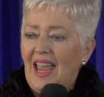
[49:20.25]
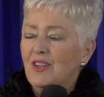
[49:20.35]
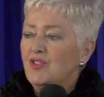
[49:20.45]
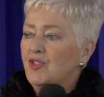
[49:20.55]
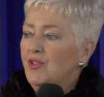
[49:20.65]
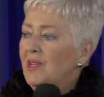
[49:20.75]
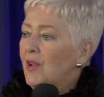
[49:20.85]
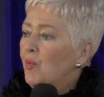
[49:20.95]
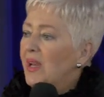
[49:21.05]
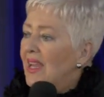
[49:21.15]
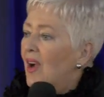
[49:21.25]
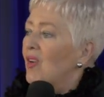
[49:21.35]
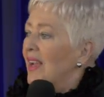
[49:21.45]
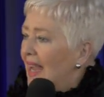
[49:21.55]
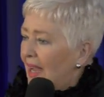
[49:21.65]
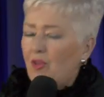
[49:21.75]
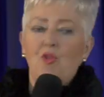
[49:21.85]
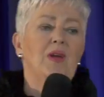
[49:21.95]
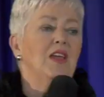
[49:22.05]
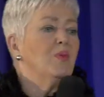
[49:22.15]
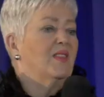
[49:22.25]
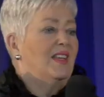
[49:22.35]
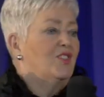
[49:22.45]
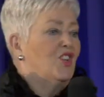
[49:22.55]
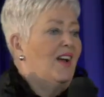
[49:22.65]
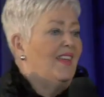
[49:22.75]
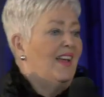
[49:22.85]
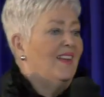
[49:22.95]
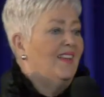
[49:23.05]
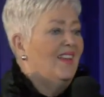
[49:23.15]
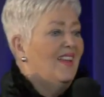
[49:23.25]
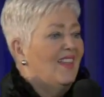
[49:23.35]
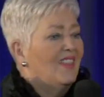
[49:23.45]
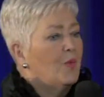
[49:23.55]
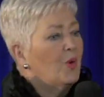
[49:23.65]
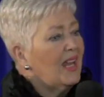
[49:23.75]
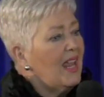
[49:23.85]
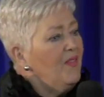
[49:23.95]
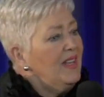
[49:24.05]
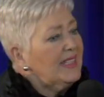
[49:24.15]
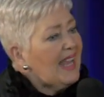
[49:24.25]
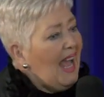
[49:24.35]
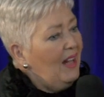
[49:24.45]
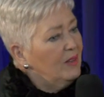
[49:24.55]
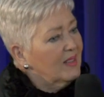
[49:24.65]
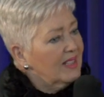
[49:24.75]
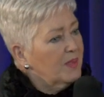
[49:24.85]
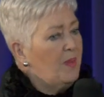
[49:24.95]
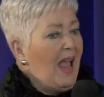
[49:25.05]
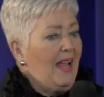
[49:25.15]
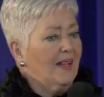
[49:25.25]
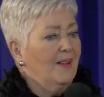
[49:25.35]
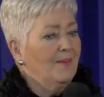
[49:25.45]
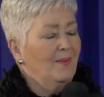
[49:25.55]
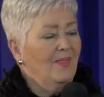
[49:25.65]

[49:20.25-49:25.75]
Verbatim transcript: And truly, we are going to agree with each other that whatever's held us back,